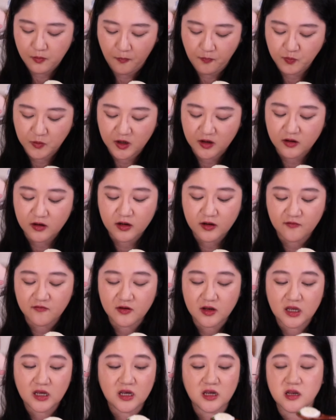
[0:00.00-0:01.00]
You can
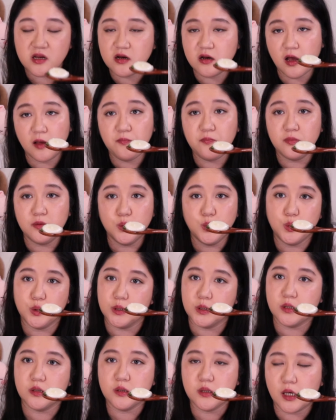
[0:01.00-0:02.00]
even heat it up and
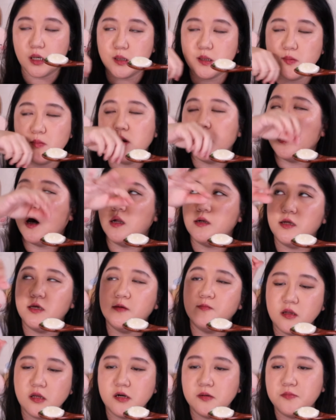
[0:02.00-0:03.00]
drizzle like some
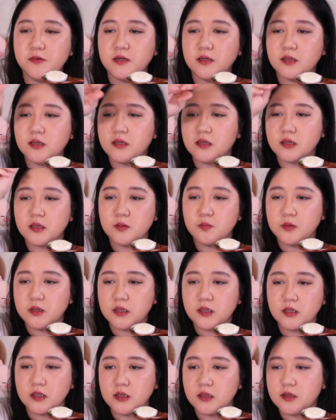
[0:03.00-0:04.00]
honey, a little bit of sesame
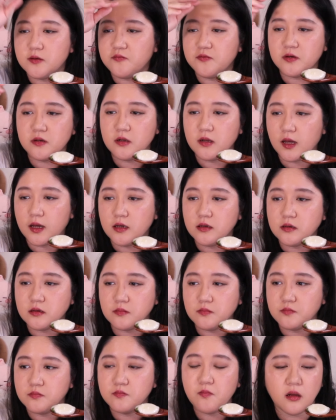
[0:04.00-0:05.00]
seeds if you like,
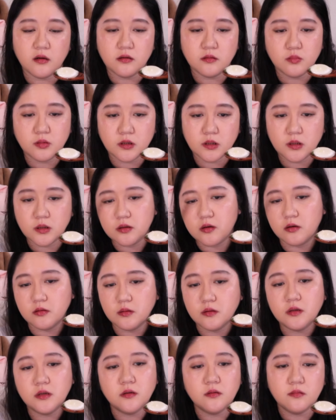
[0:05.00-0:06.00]
a little bit of
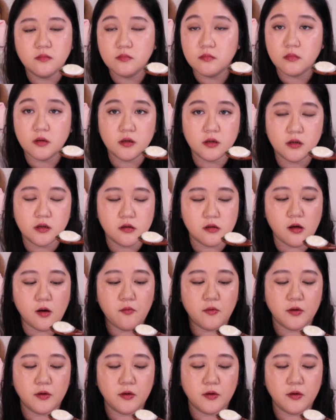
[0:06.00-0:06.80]
salt, and eat it that